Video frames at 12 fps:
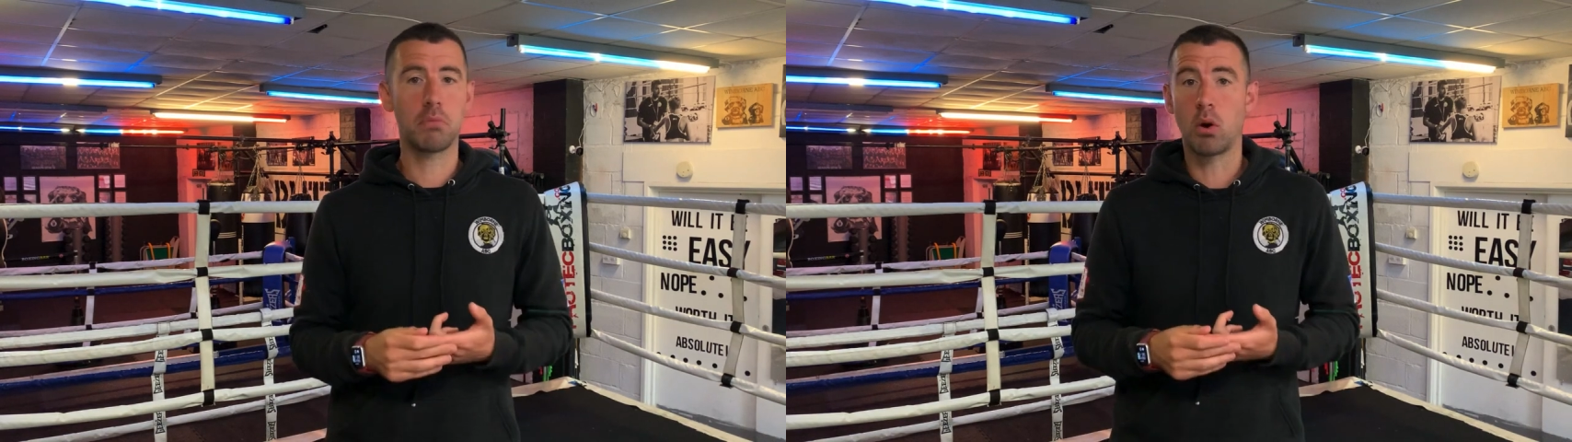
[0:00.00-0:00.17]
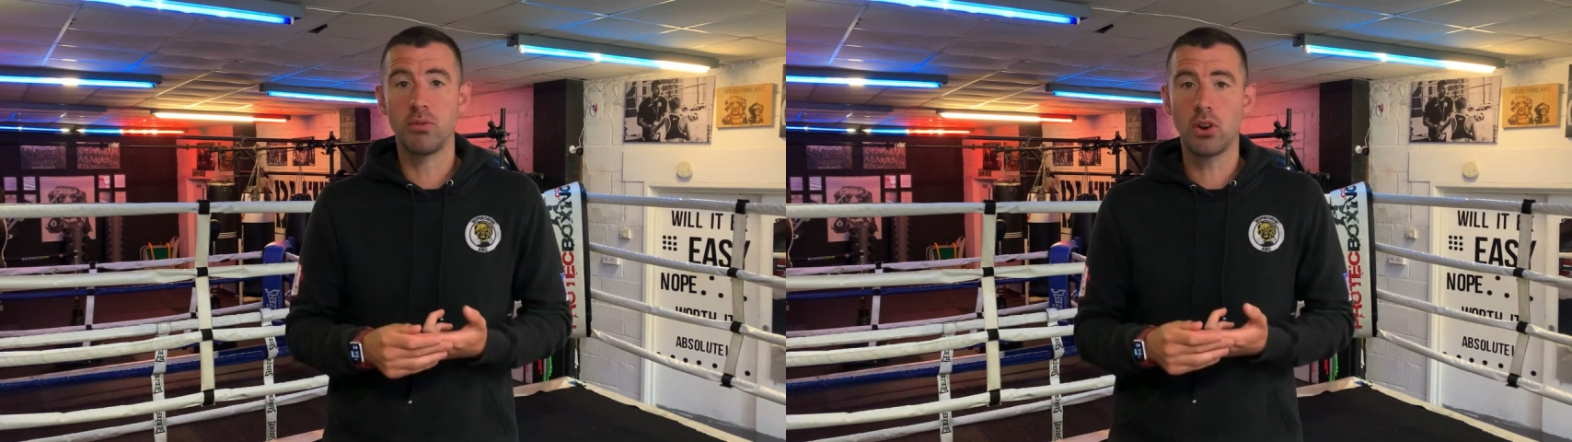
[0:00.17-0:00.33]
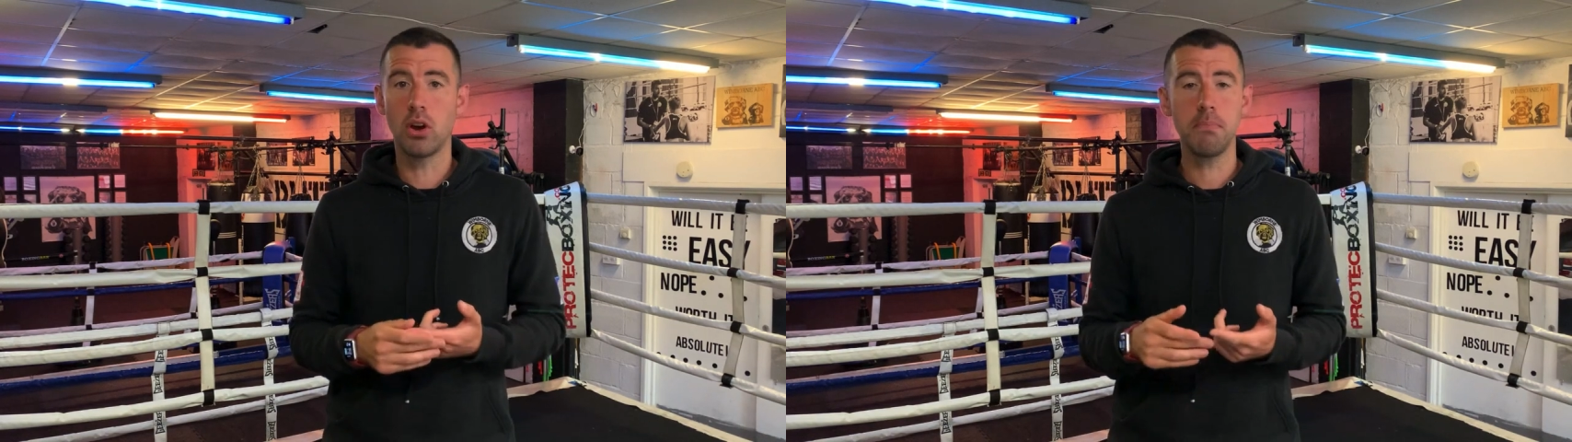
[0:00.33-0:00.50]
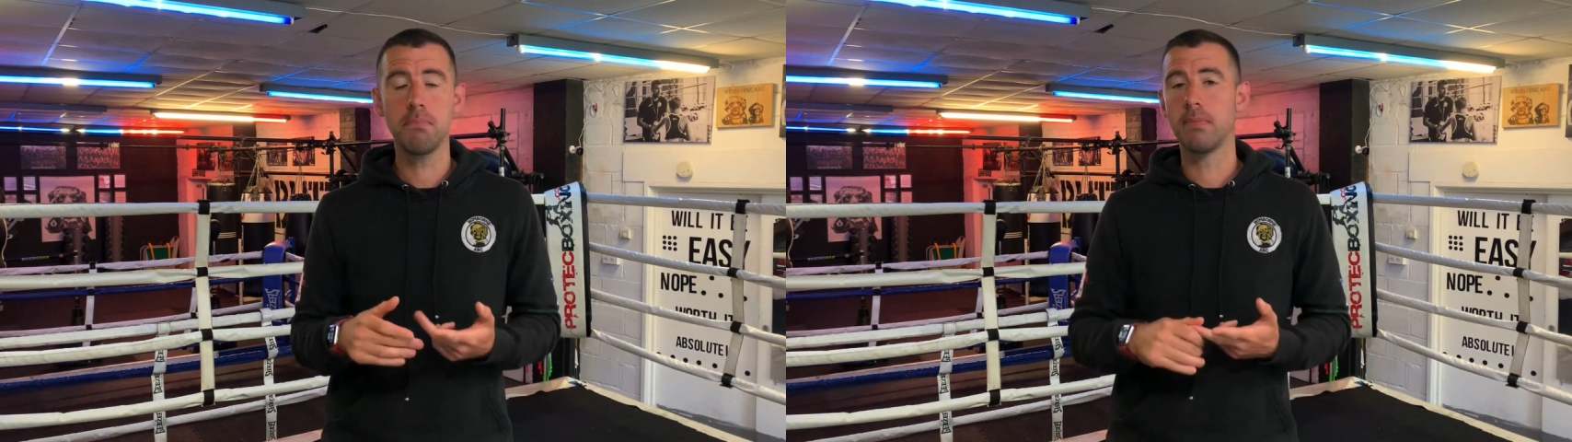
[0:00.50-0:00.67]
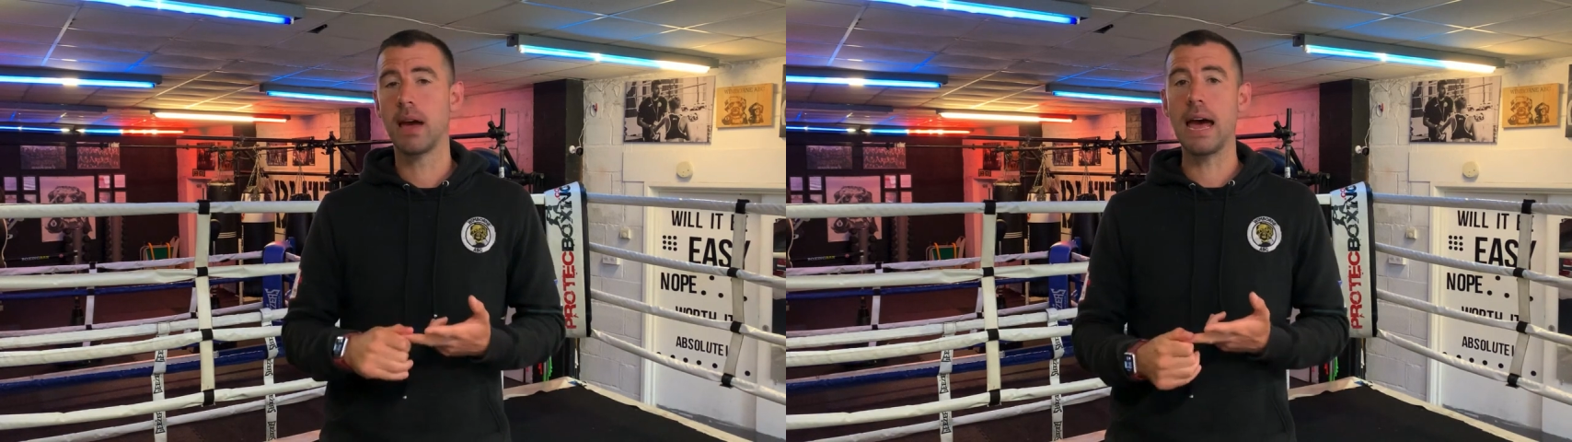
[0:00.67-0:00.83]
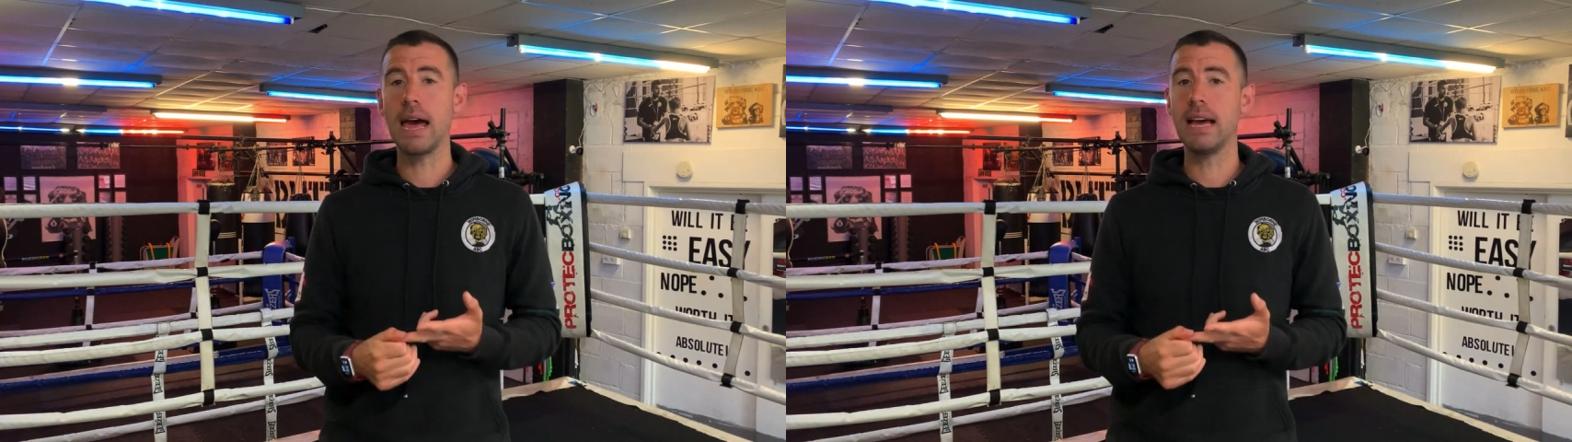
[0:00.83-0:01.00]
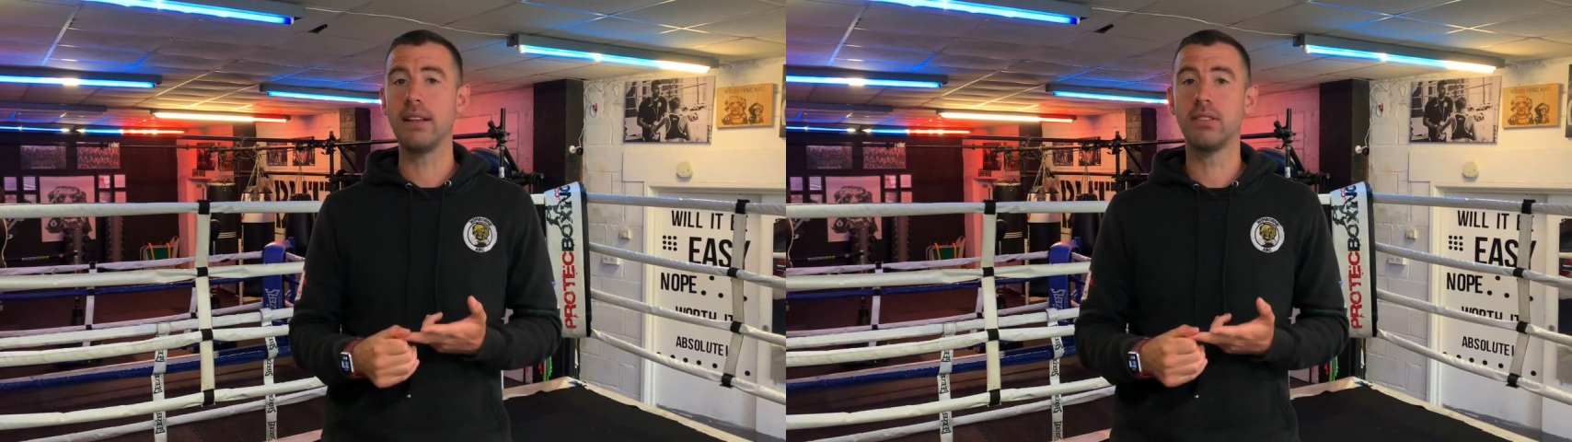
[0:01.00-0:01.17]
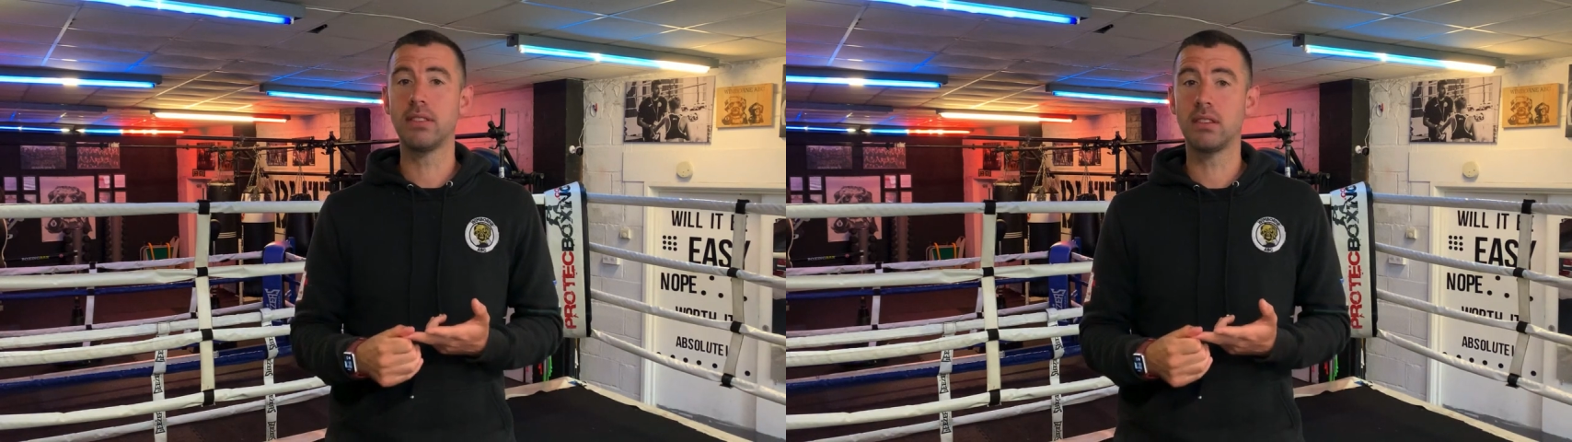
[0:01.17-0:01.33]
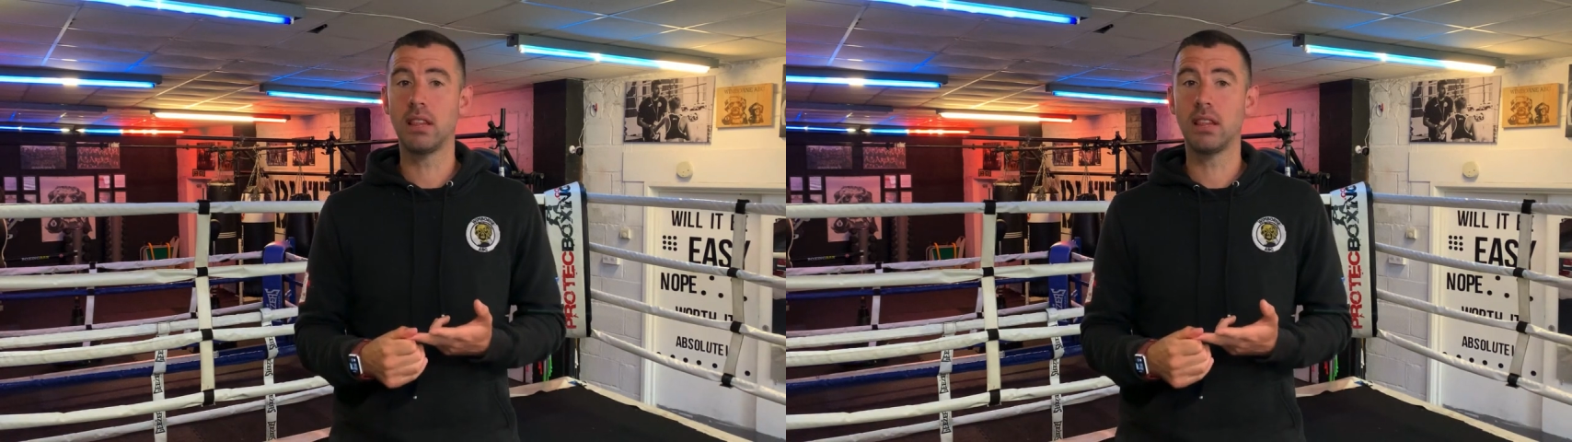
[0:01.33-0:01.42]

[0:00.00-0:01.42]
on time and